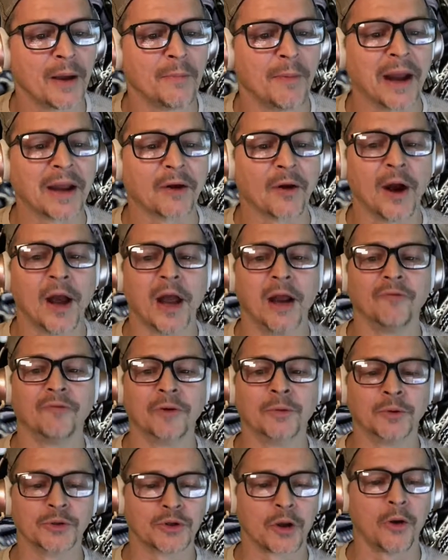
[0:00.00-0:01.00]
Michael Henry,
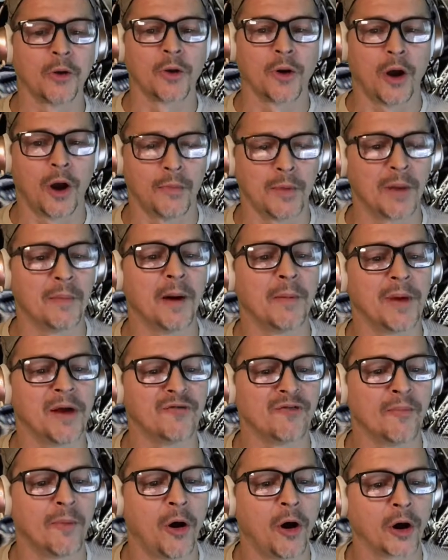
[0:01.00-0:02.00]
what's going on, man? My man
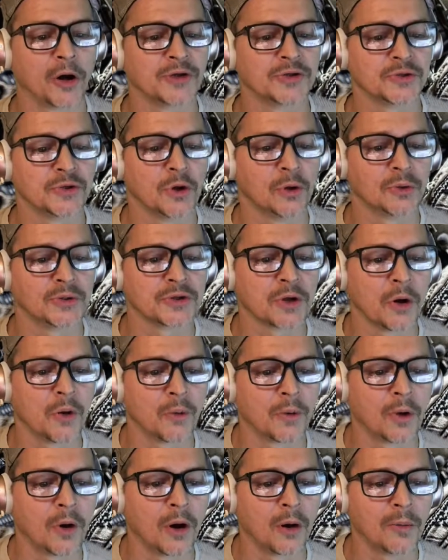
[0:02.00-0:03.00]
from Arkansas, what's
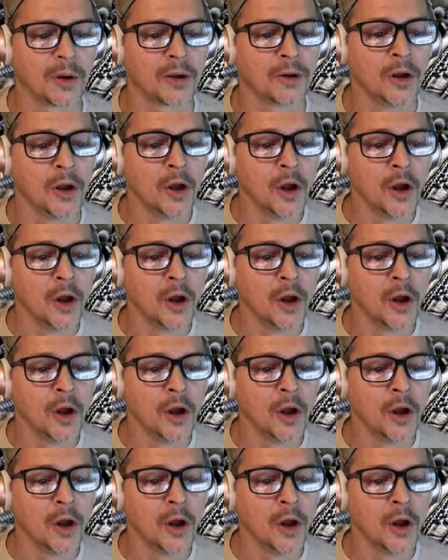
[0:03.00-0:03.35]
going on, man?